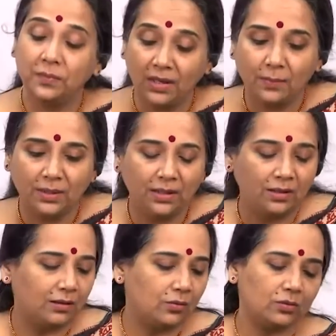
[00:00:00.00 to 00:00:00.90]
Miya
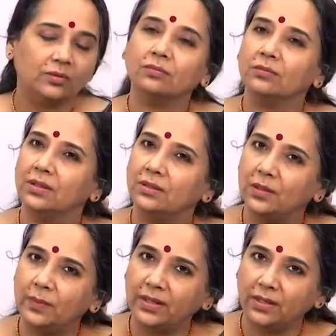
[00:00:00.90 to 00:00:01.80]
Malhar, or uh,
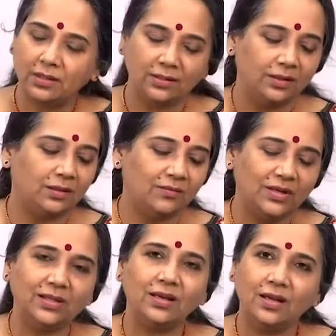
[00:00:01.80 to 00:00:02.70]
Darbari Kannada,
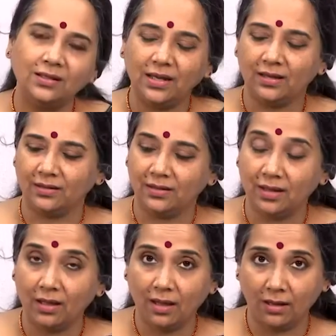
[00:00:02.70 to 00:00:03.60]
where the Gandhar, the
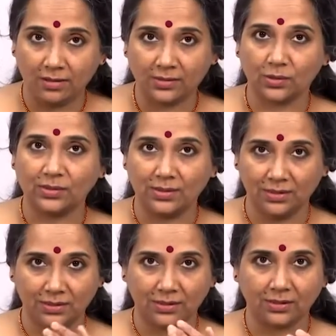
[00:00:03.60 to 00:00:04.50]
Ga is
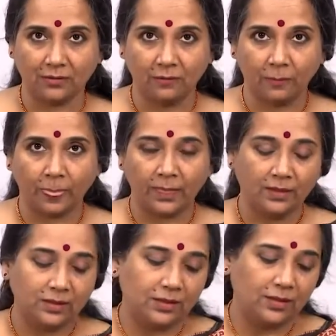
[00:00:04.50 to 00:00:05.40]
oscillated.
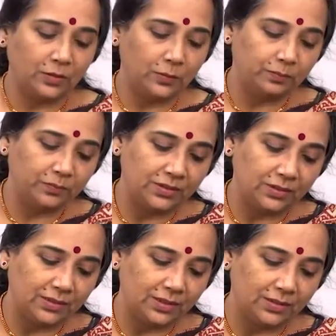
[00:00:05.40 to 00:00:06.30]
Um,
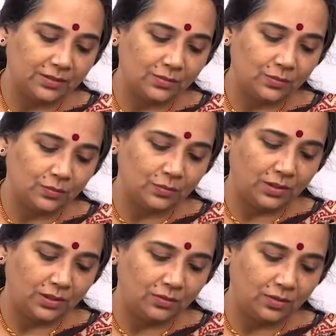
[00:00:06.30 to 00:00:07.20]
so
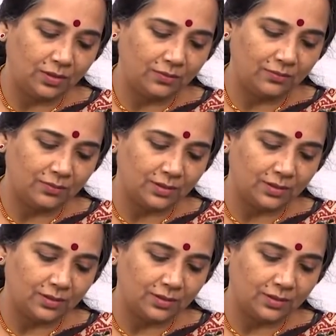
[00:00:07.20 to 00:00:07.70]
here you have